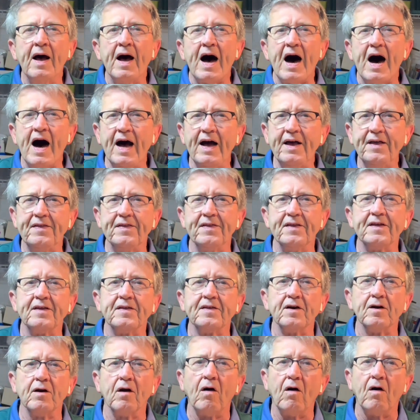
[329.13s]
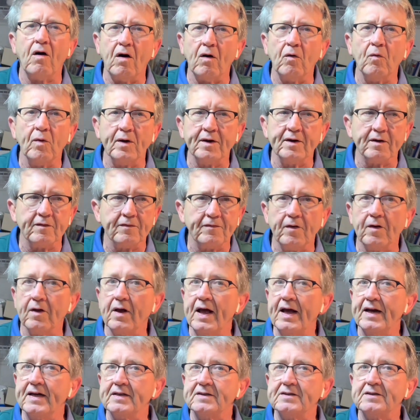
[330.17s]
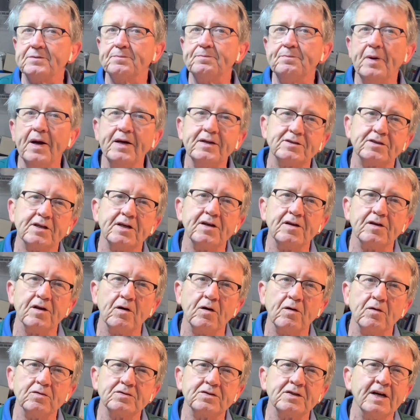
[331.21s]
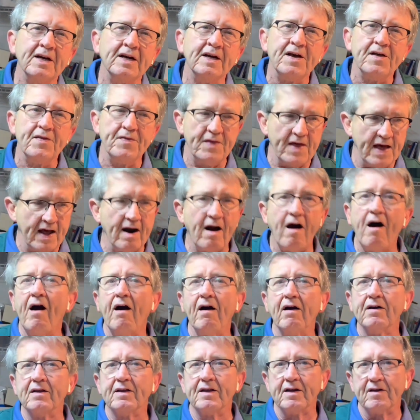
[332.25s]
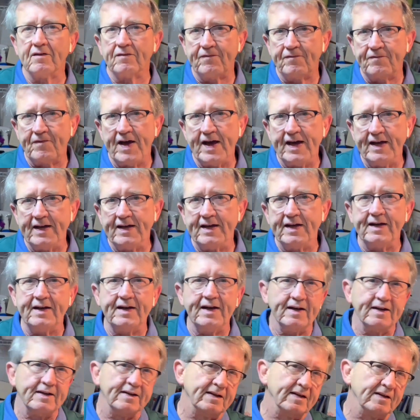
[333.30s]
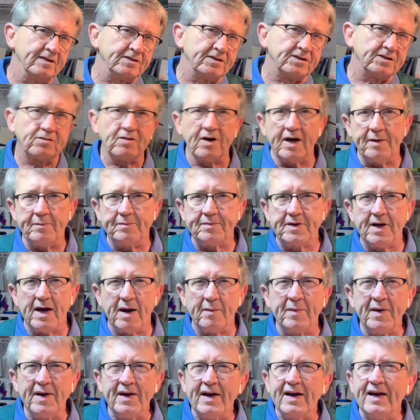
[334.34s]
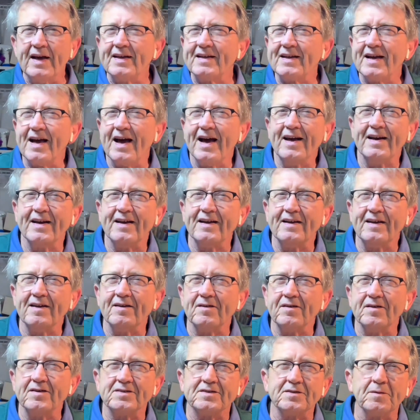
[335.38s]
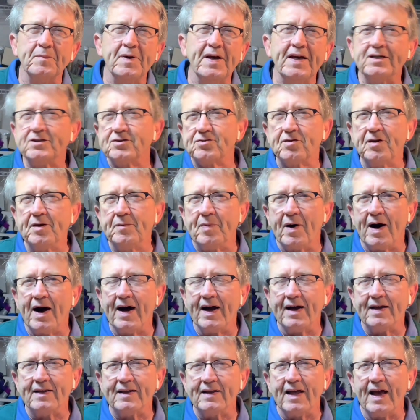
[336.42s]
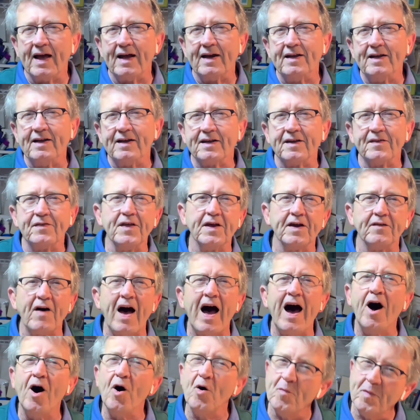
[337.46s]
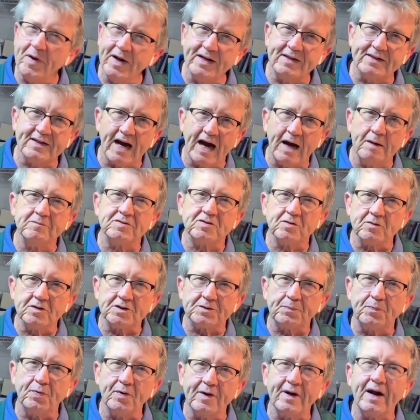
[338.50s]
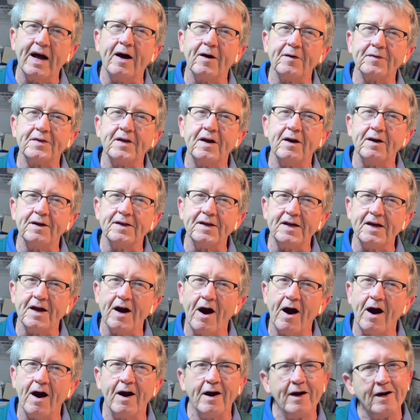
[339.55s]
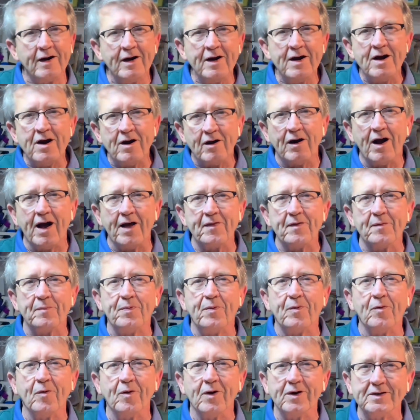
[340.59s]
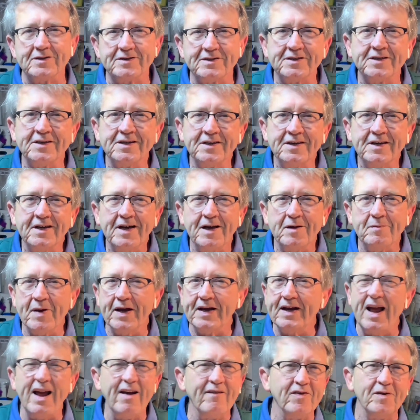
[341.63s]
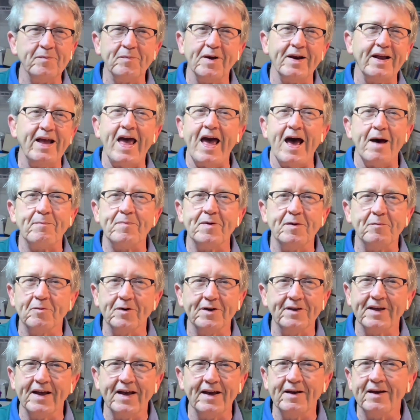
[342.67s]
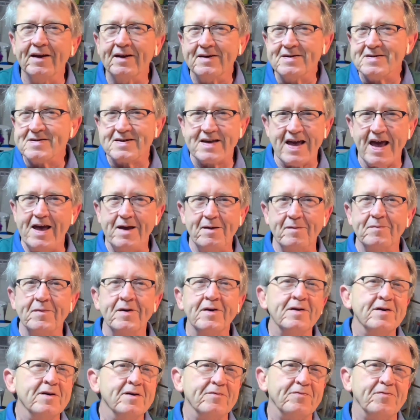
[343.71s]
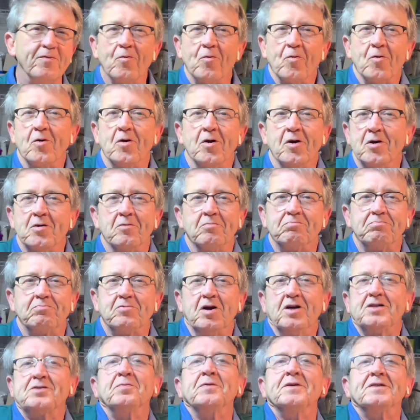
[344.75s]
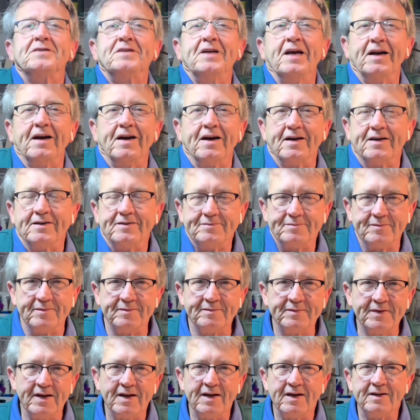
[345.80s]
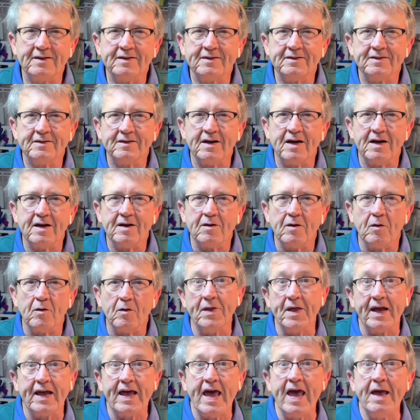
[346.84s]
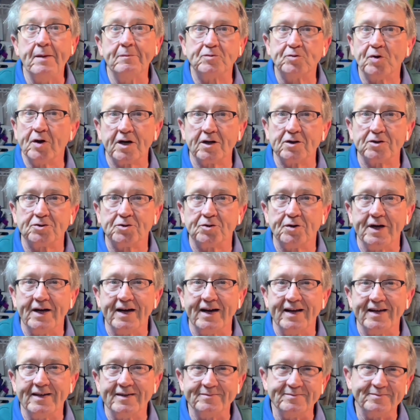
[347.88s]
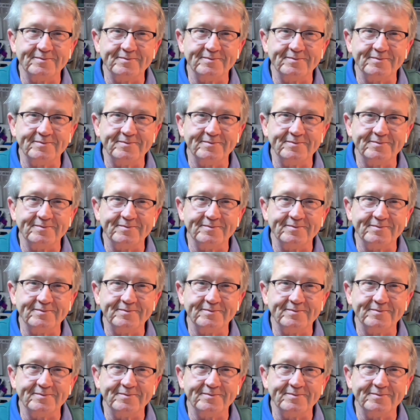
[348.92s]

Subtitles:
I think they're all wonderful, and especially those that are a little faded and a little scraped up. It kind of, there's some history behind that, and you can think of how many times it was put out there in the yard or on the porch. It made everybody happy when they came for Christmas dinner, when they came trick-or-treating.